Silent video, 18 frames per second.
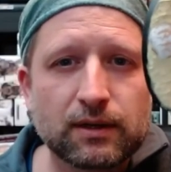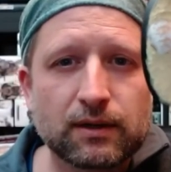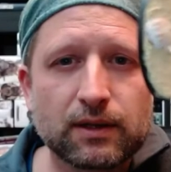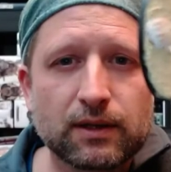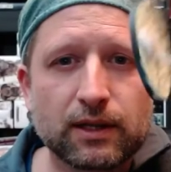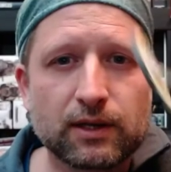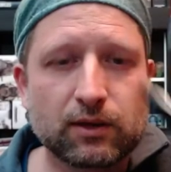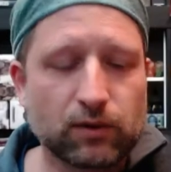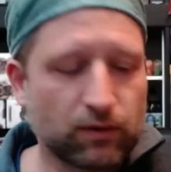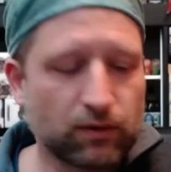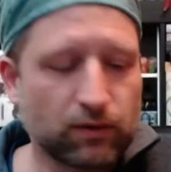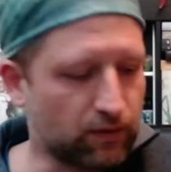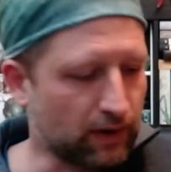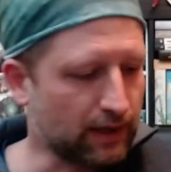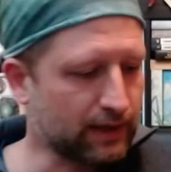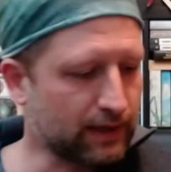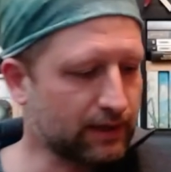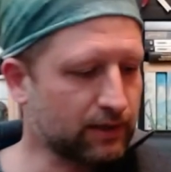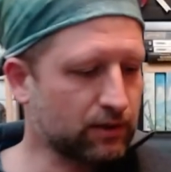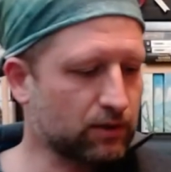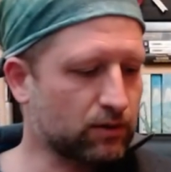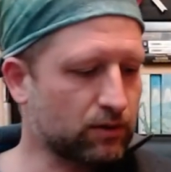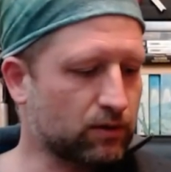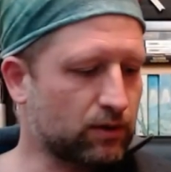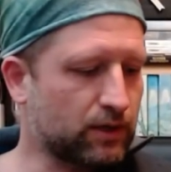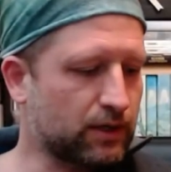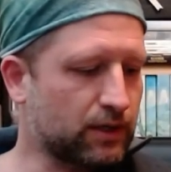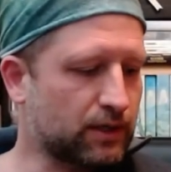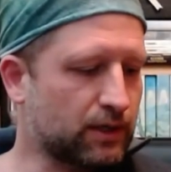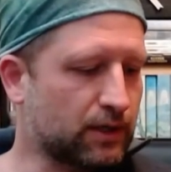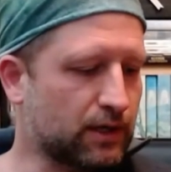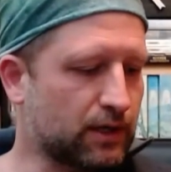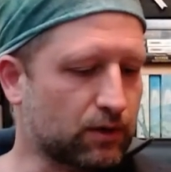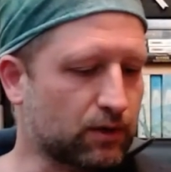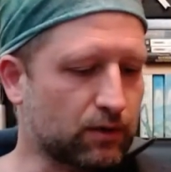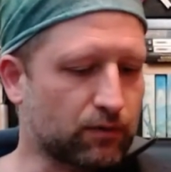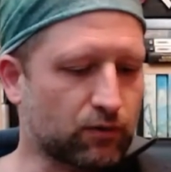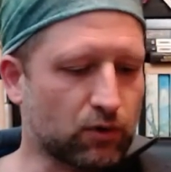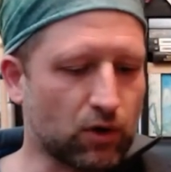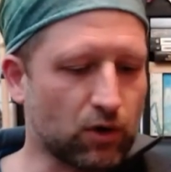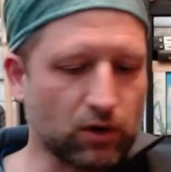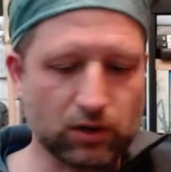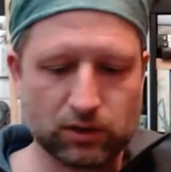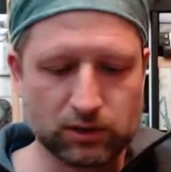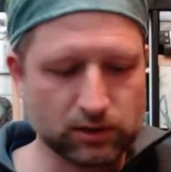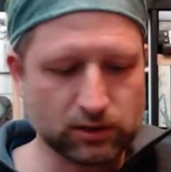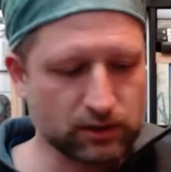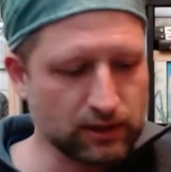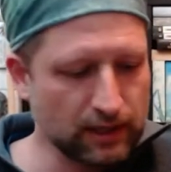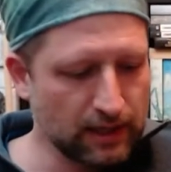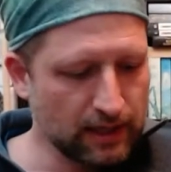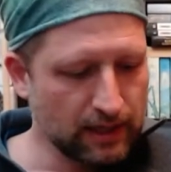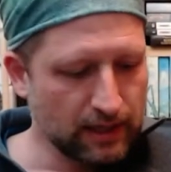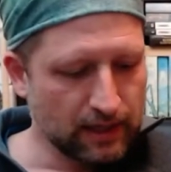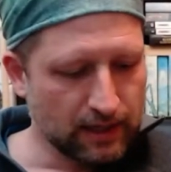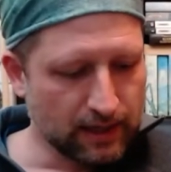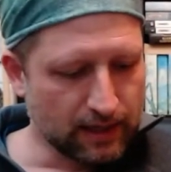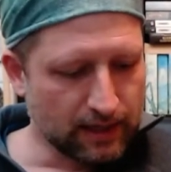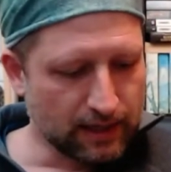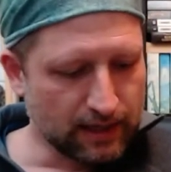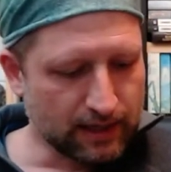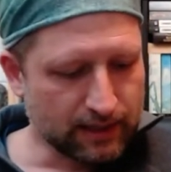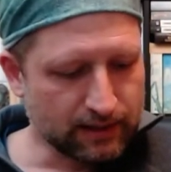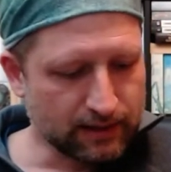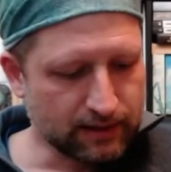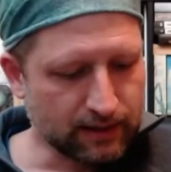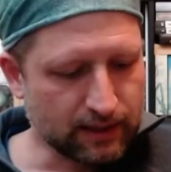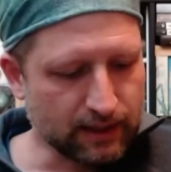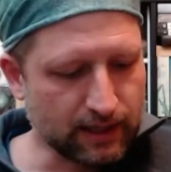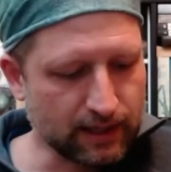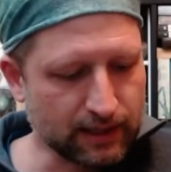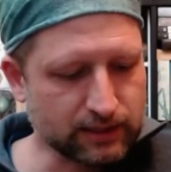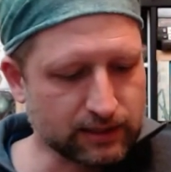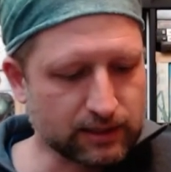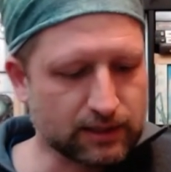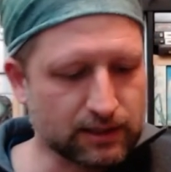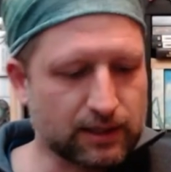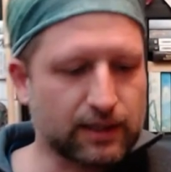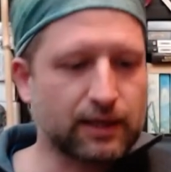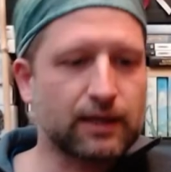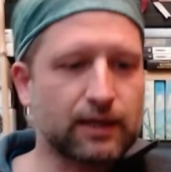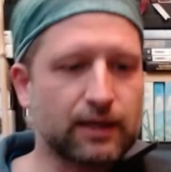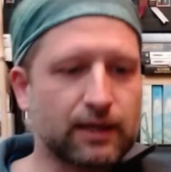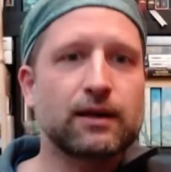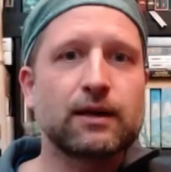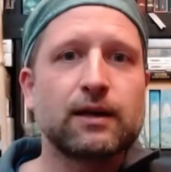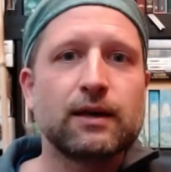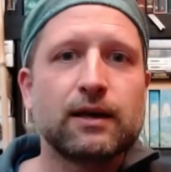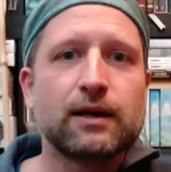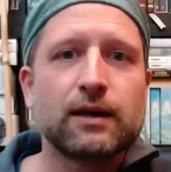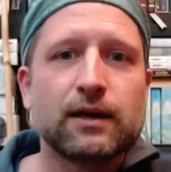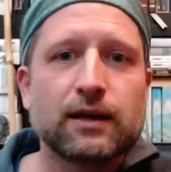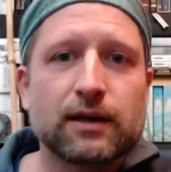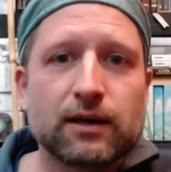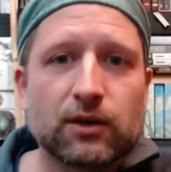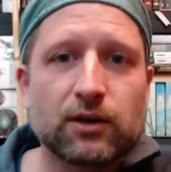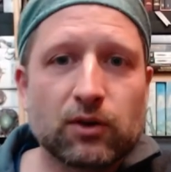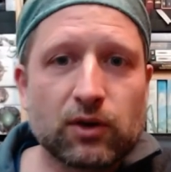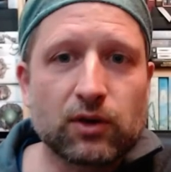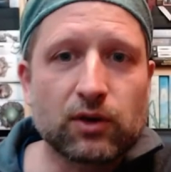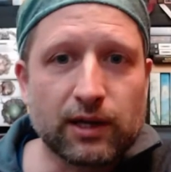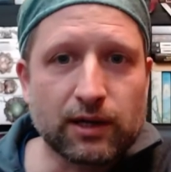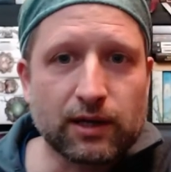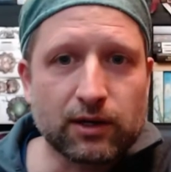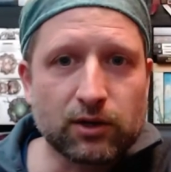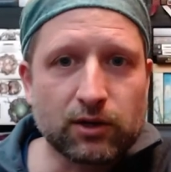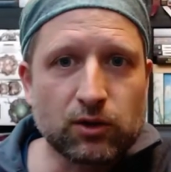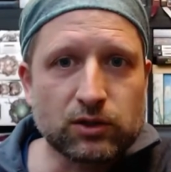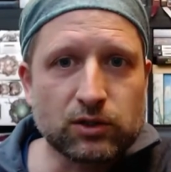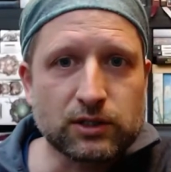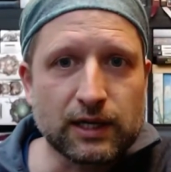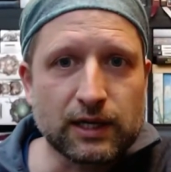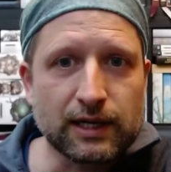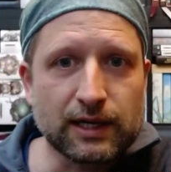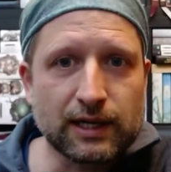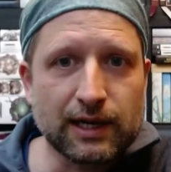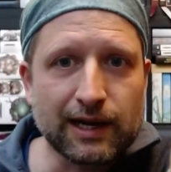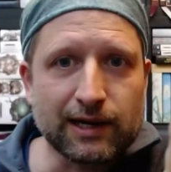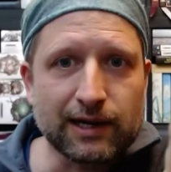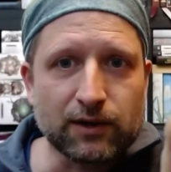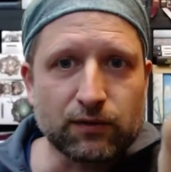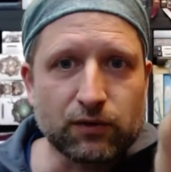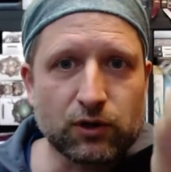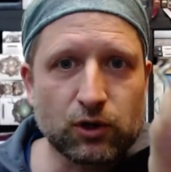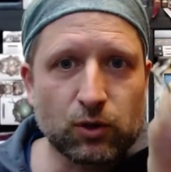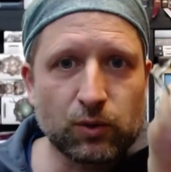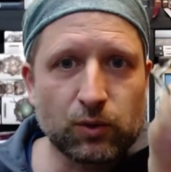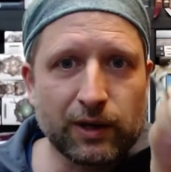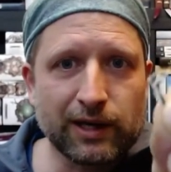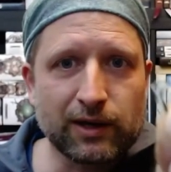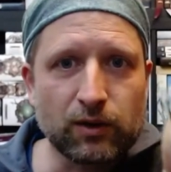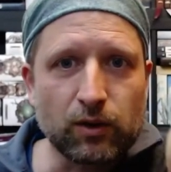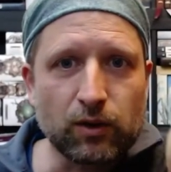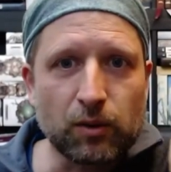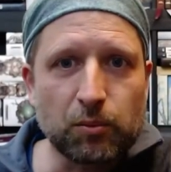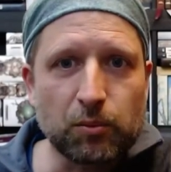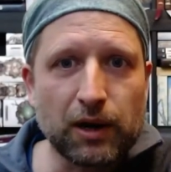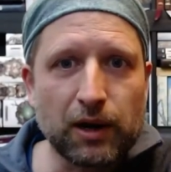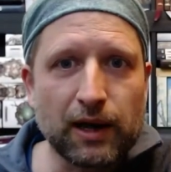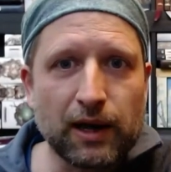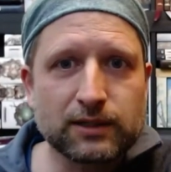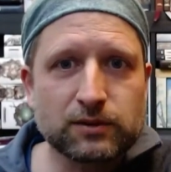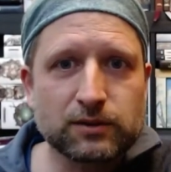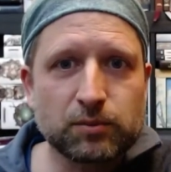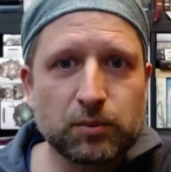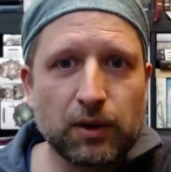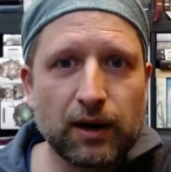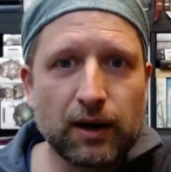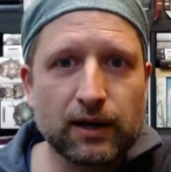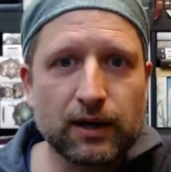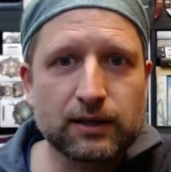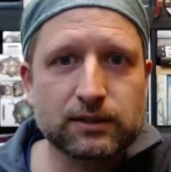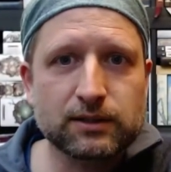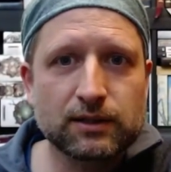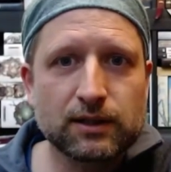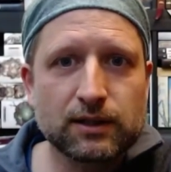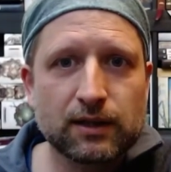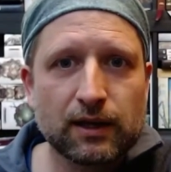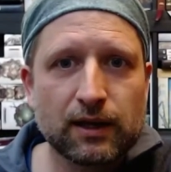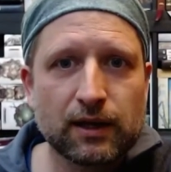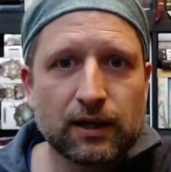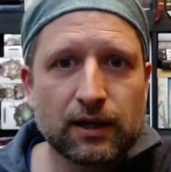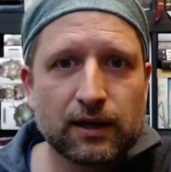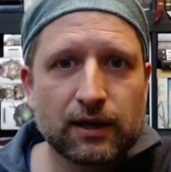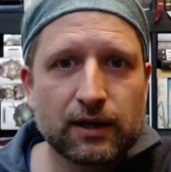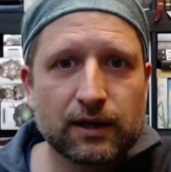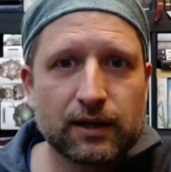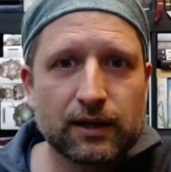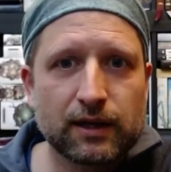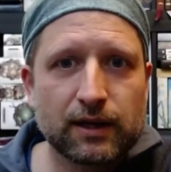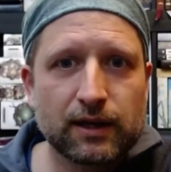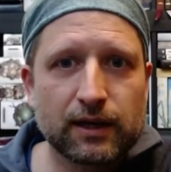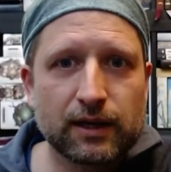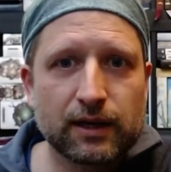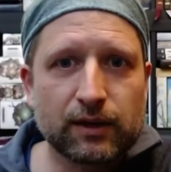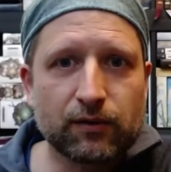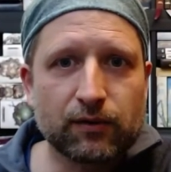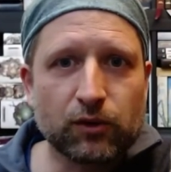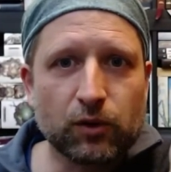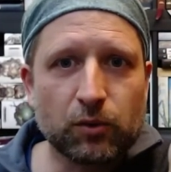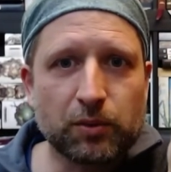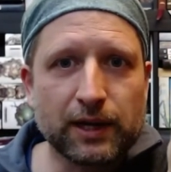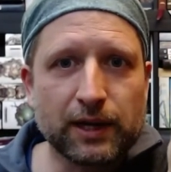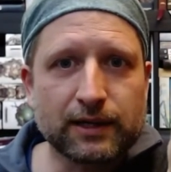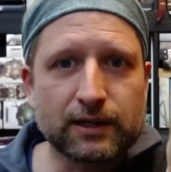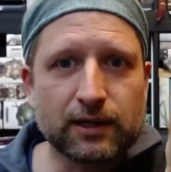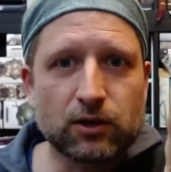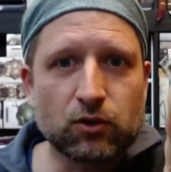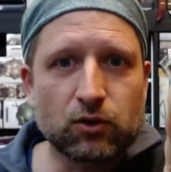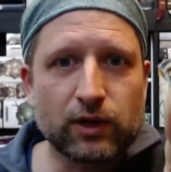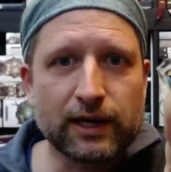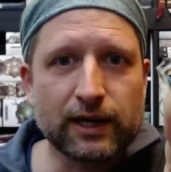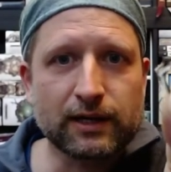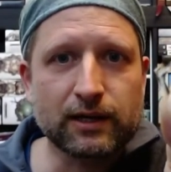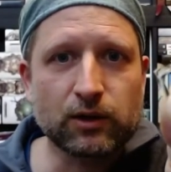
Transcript: that you find, or any kind of rocks. And the next thing, you can use any kind of twig or plant part. If you paint it red,